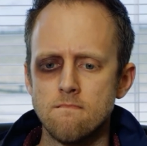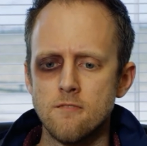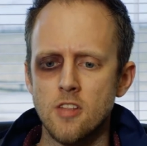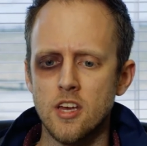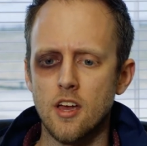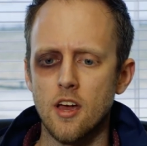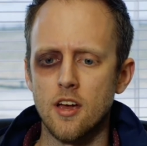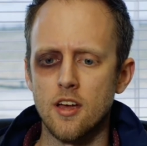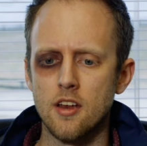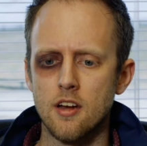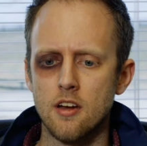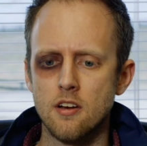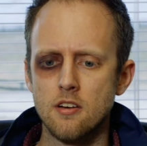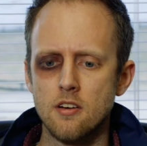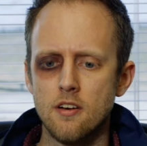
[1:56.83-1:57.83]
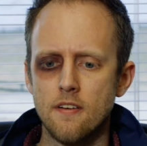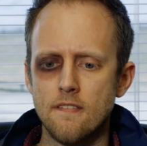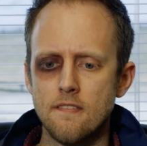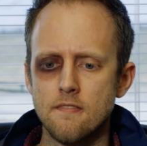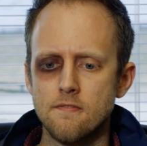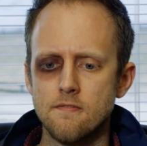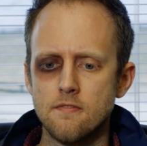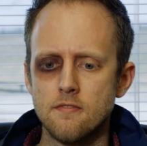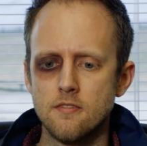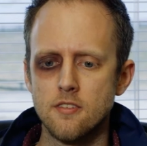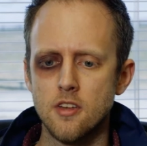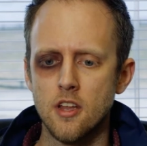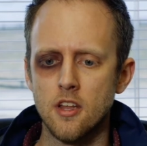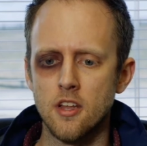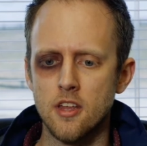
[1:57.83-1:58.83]
Like I can
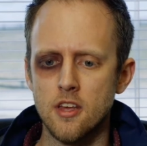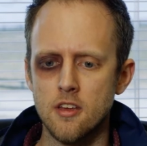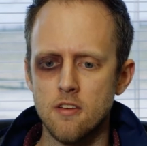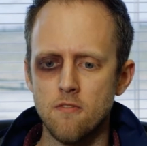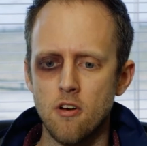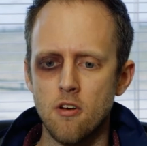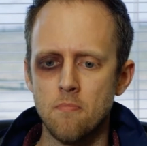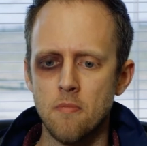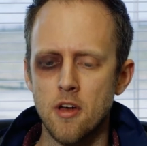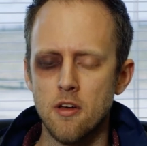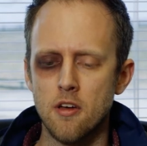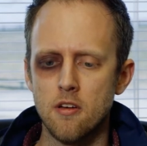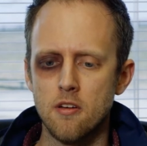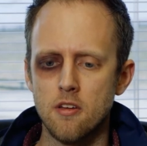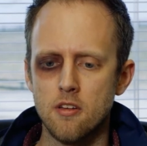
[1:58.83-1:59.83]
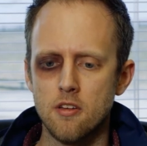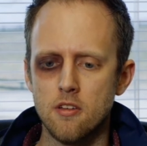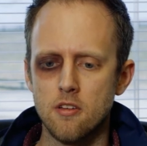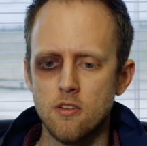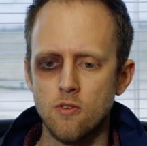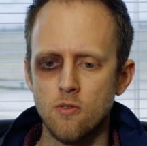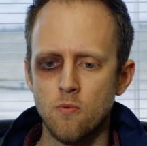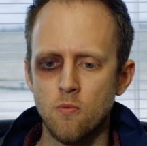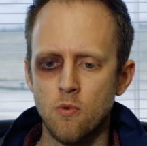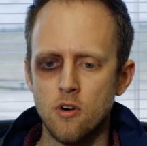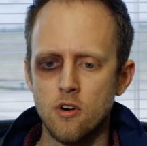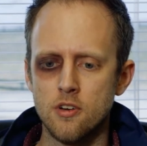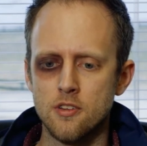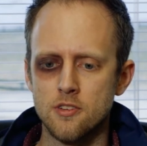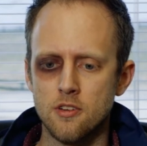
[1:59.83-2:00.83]
leave all my
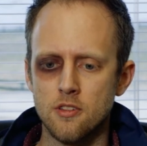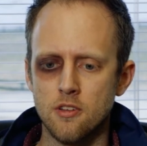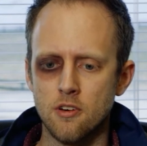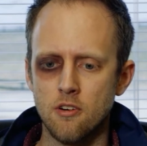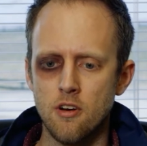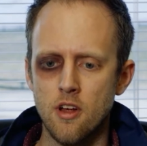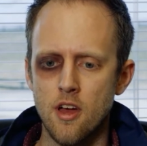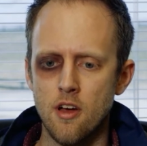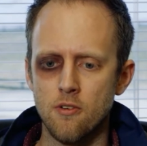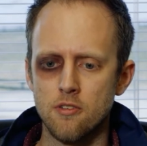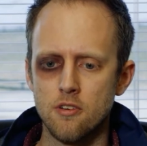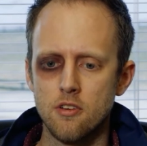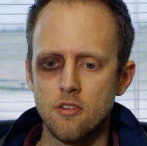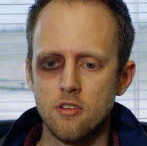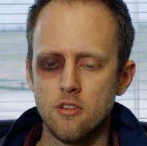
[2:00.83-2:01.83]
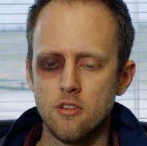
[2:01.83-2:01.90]
worries on the ground